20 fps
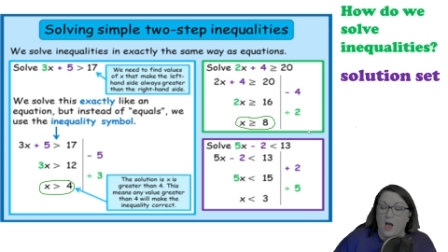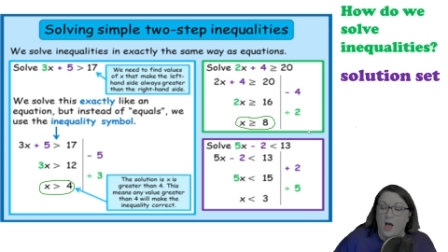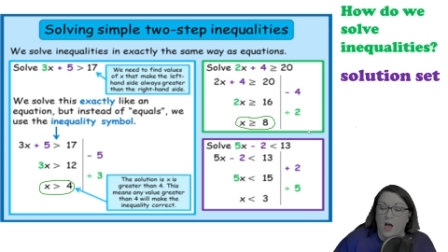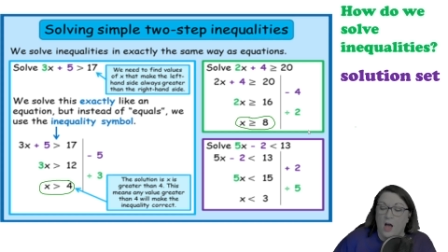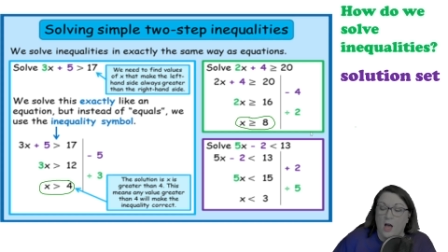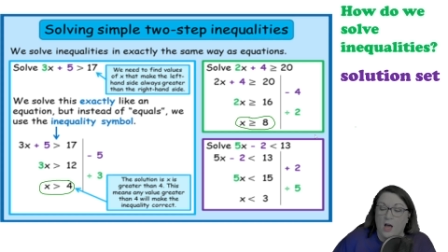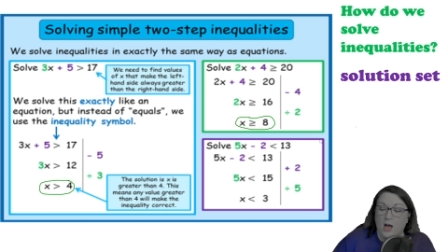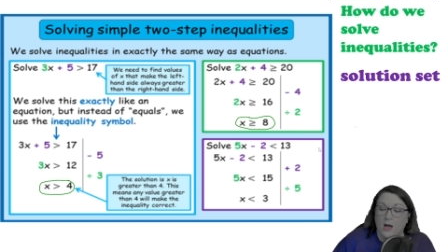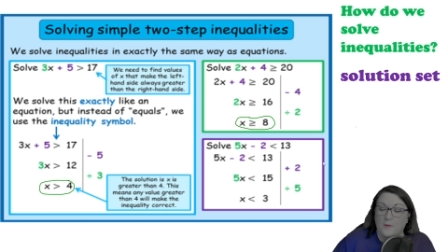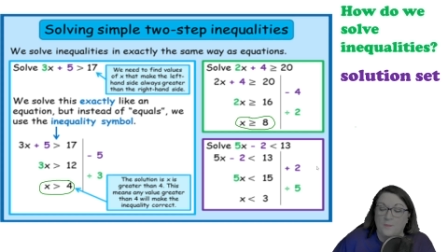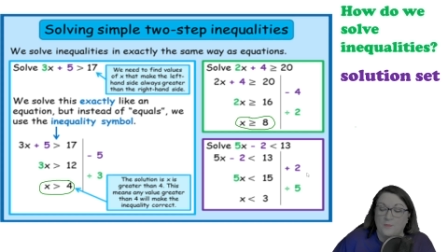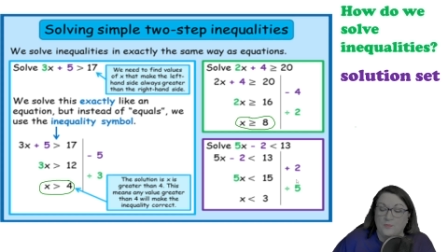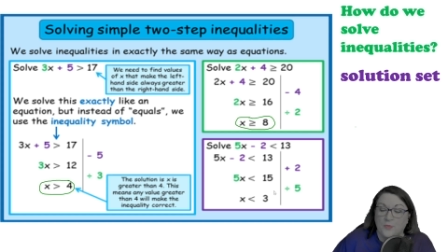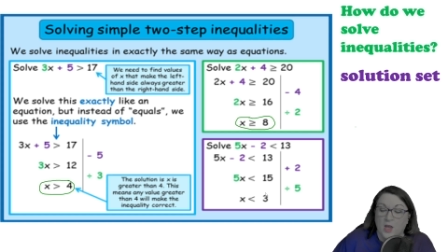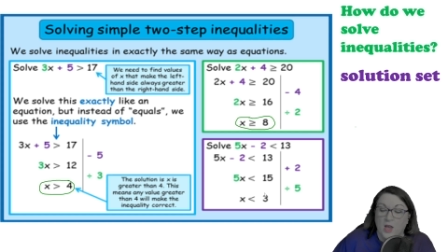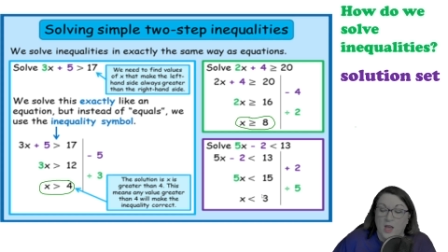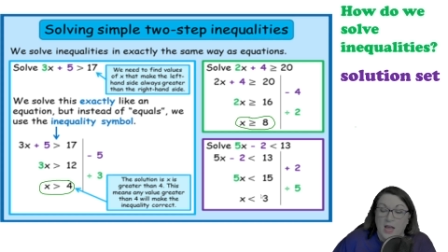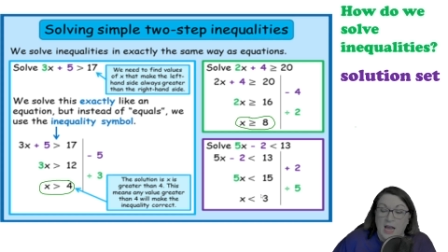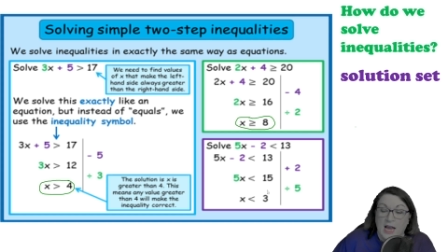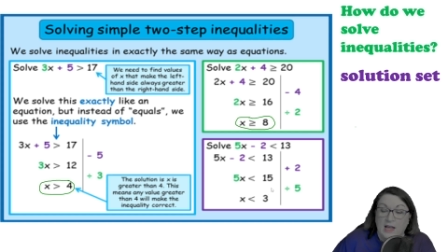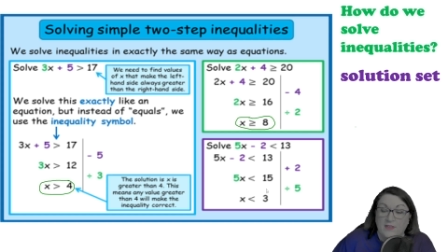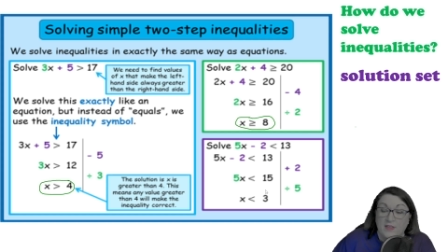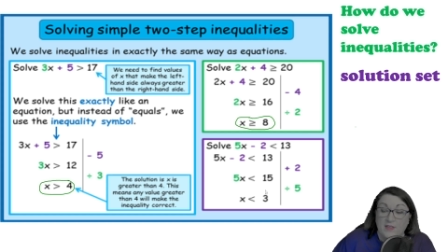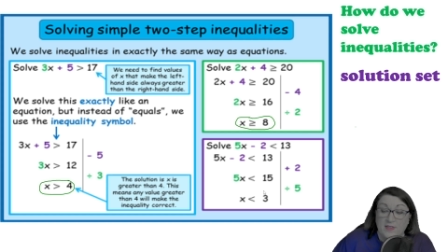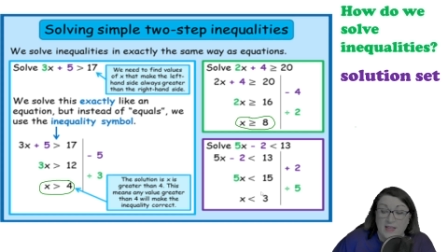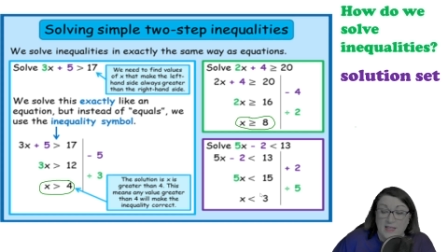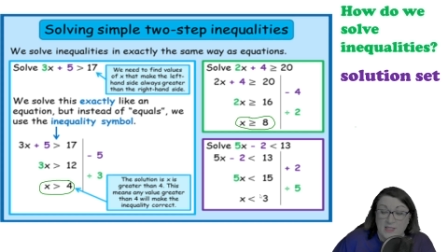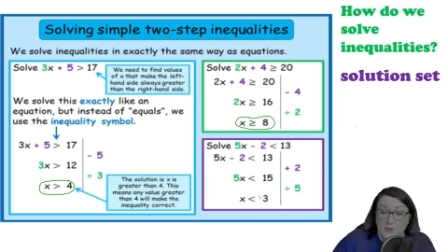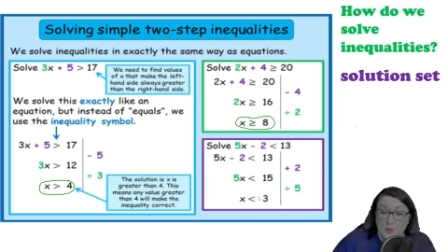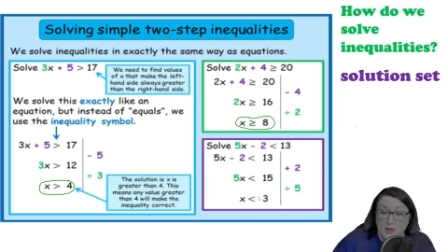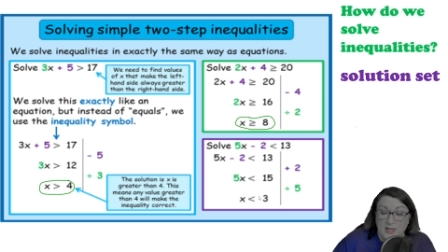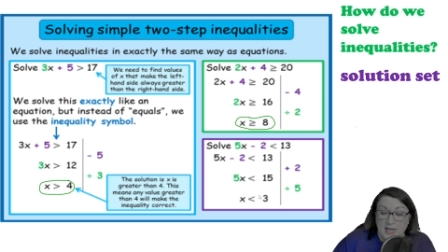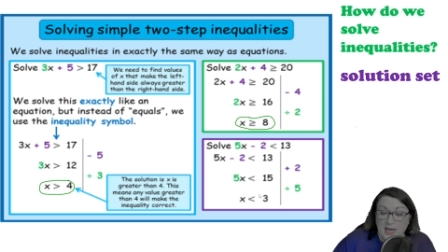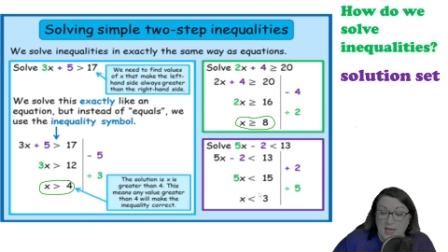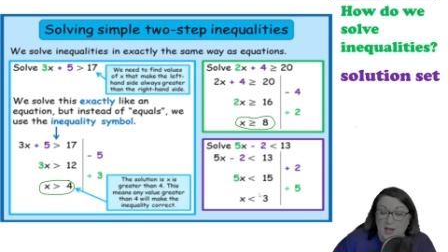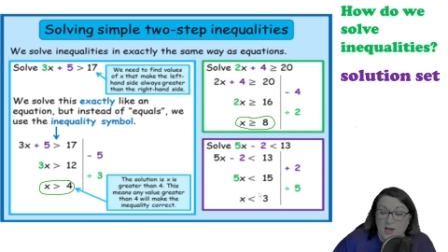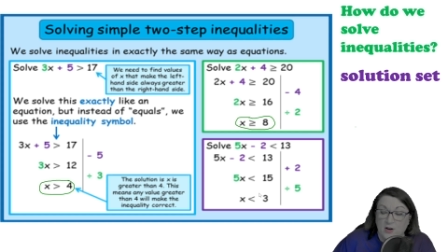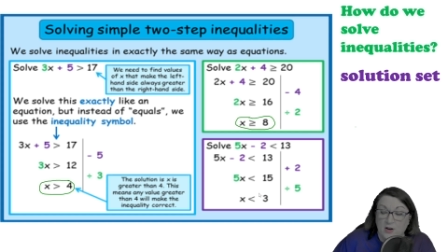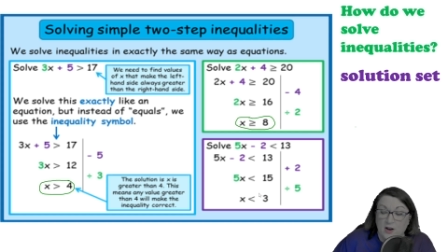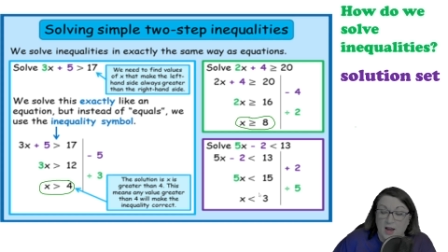And then this one
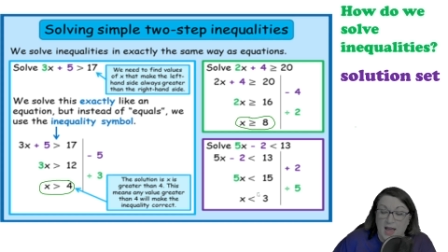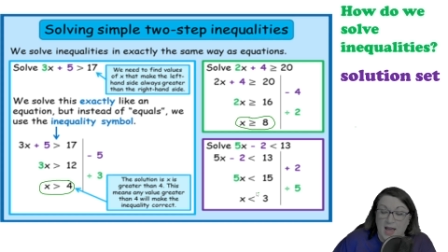here,